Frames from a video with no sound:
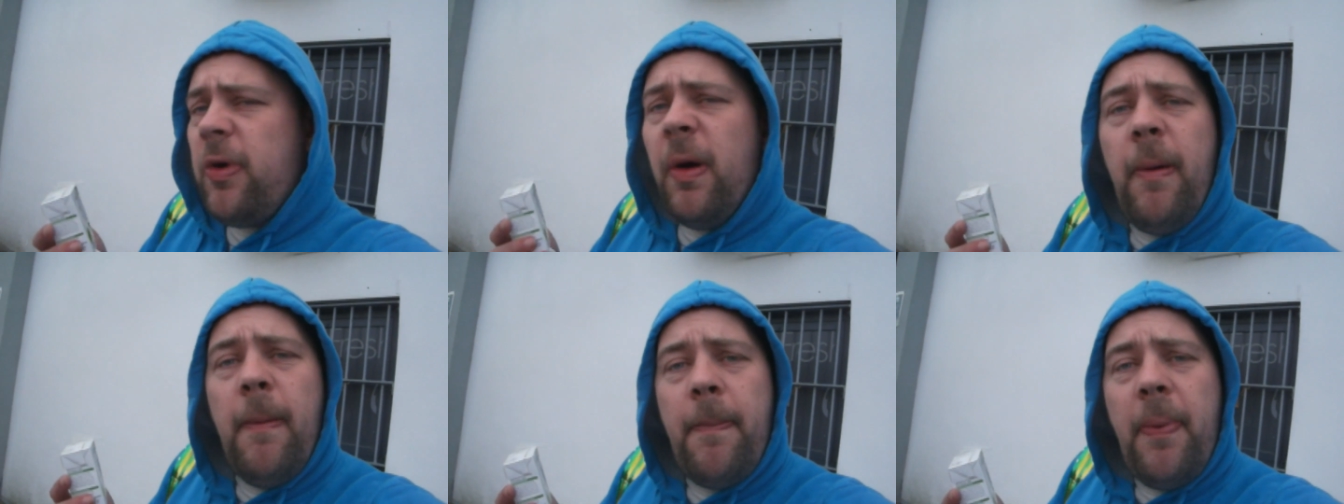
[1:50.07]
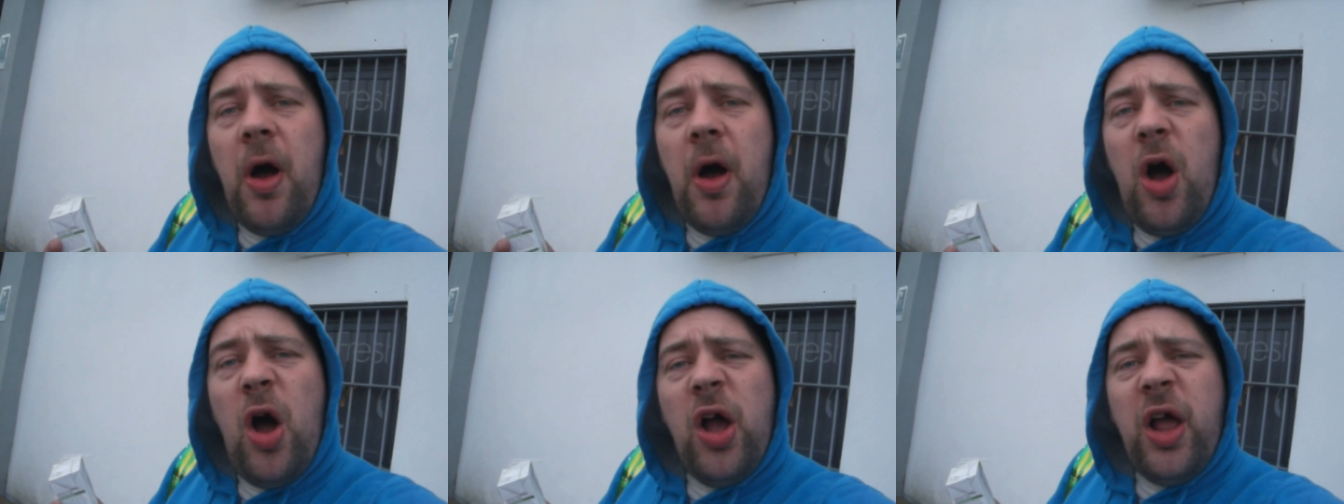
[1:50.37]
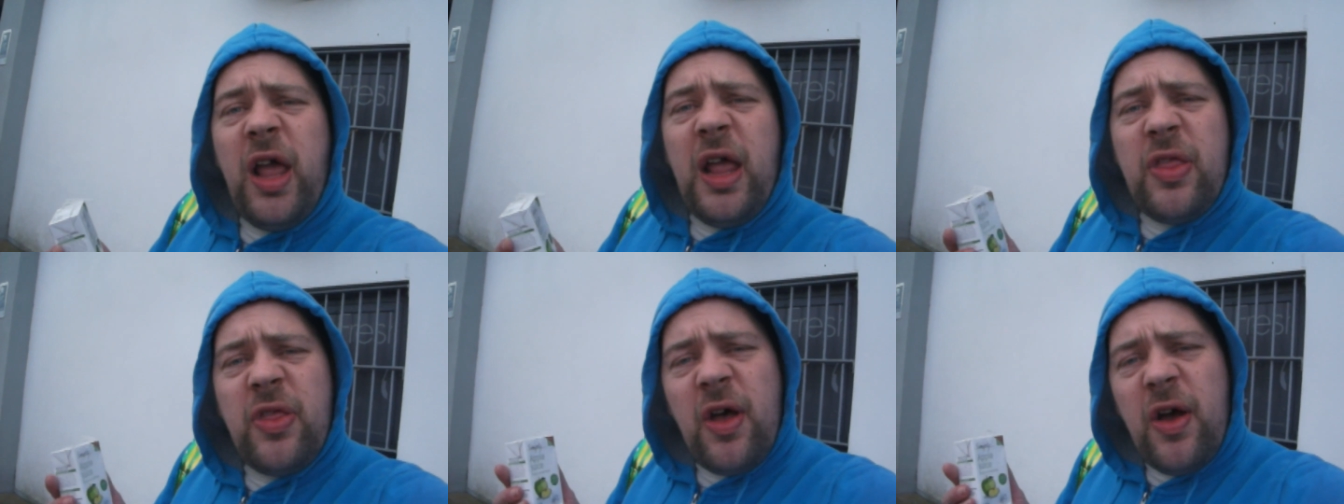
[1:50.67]
Proper
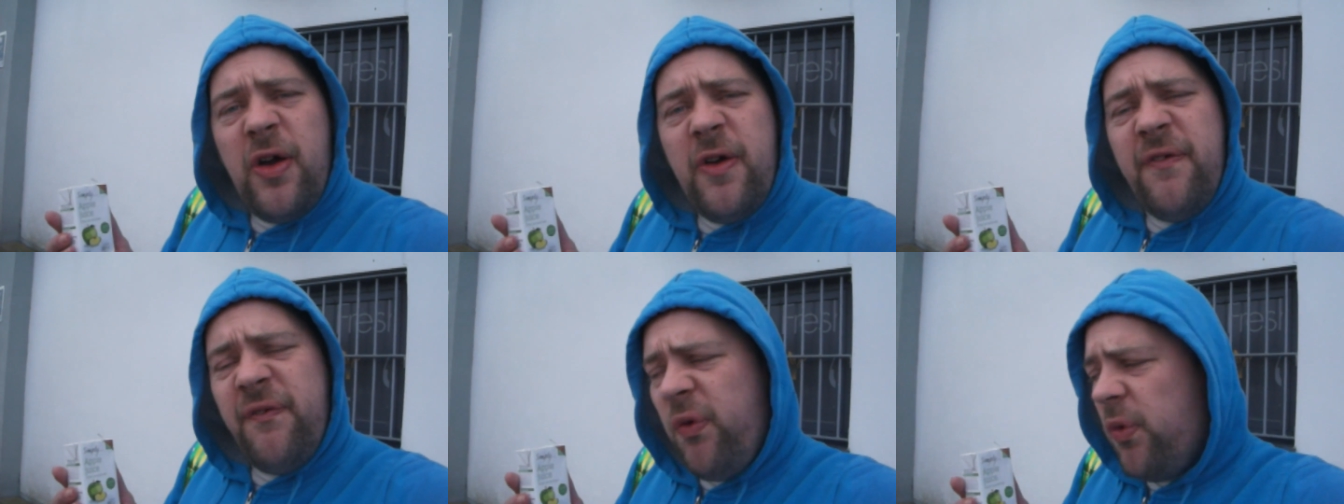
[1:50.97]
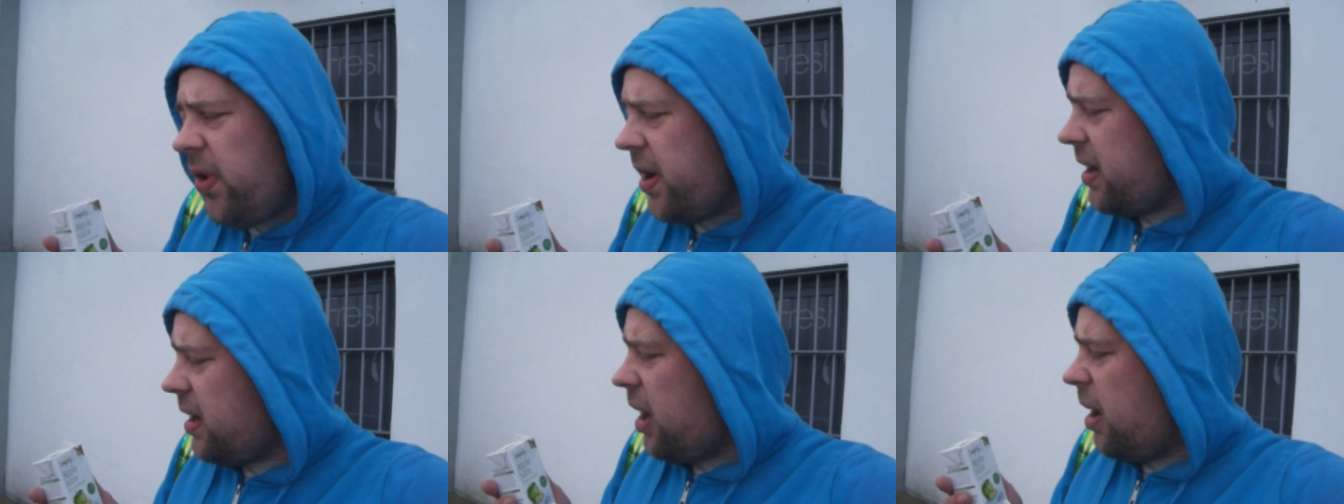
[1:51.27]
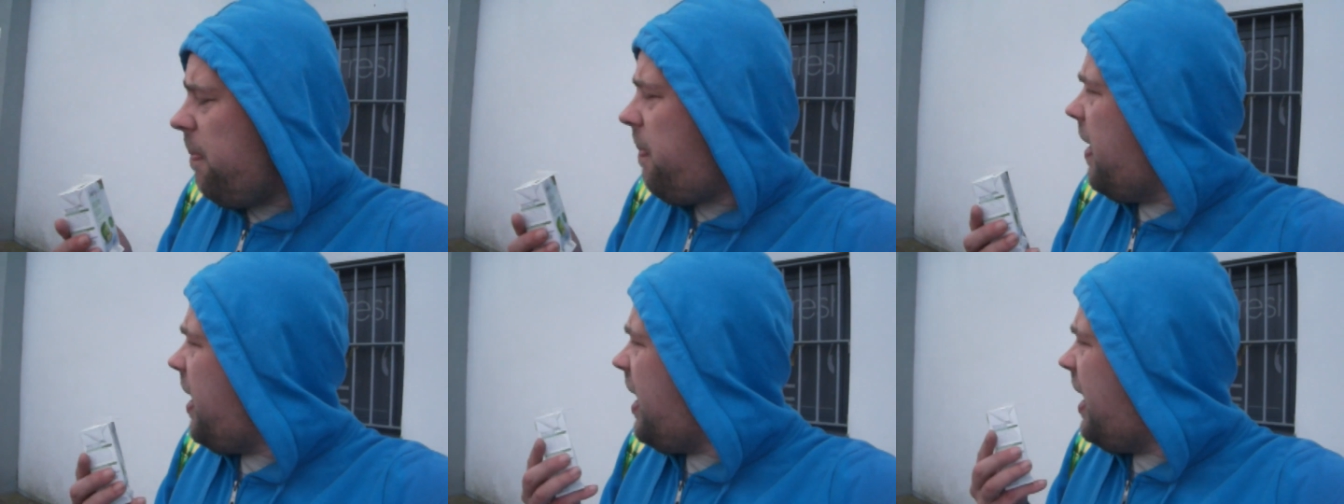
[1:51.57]
bargain, though.
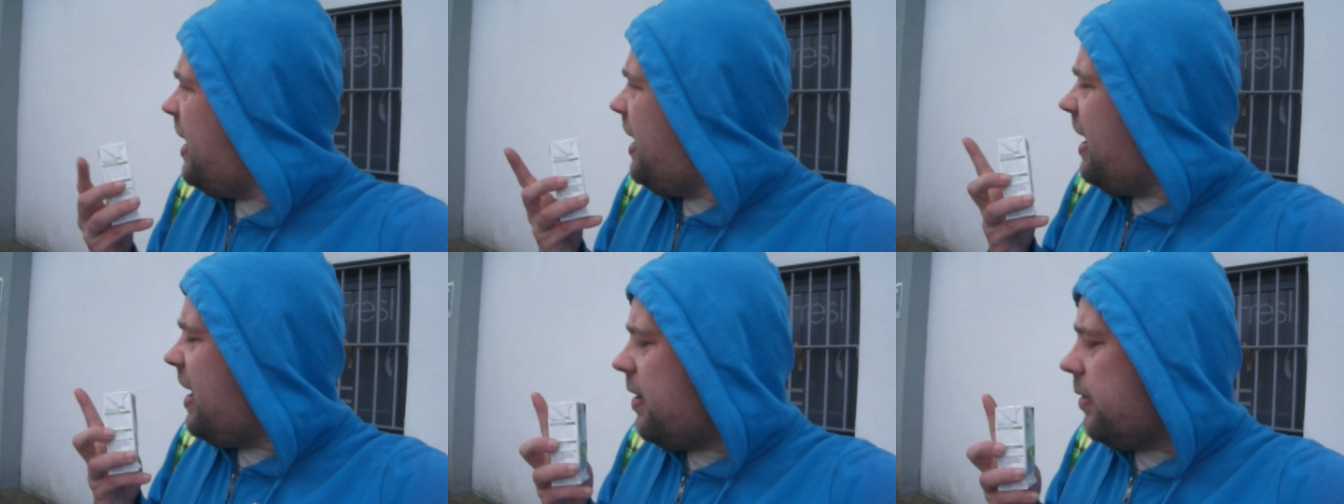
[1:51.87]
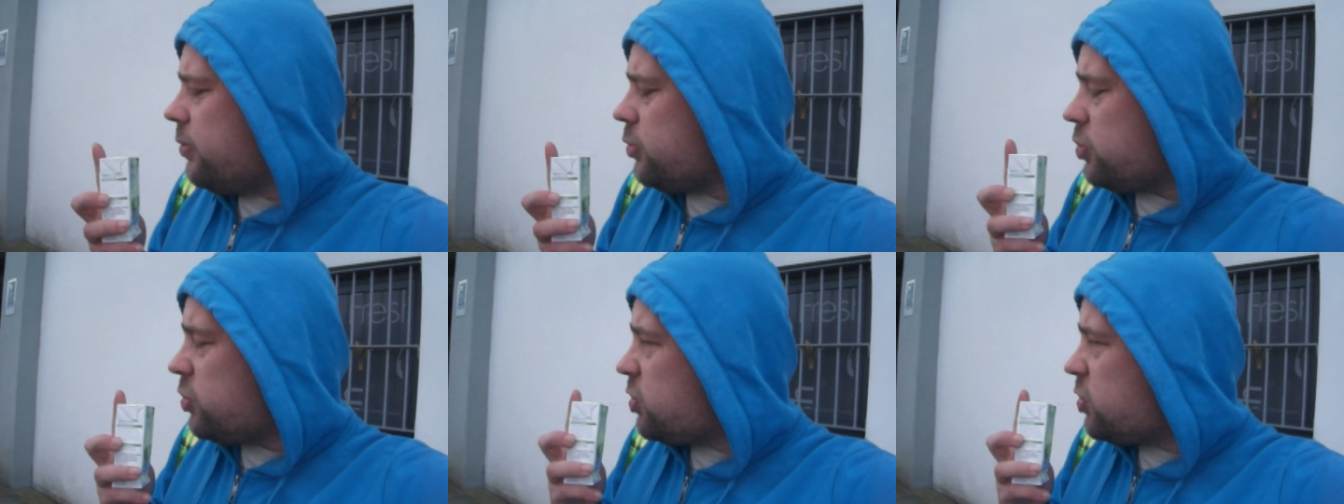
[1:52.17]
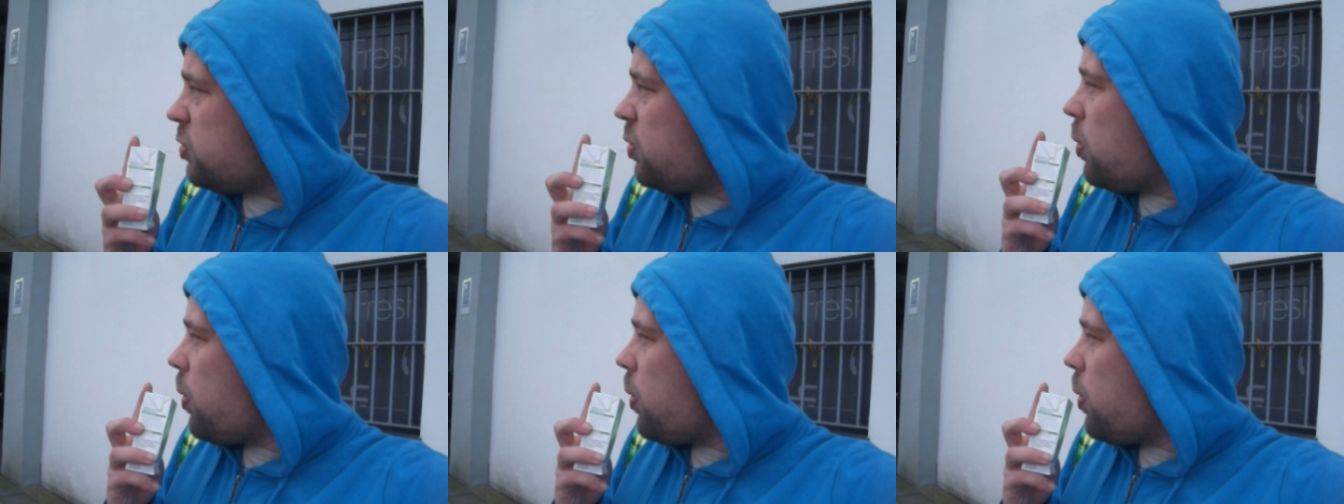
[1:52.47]
49p in Lidl's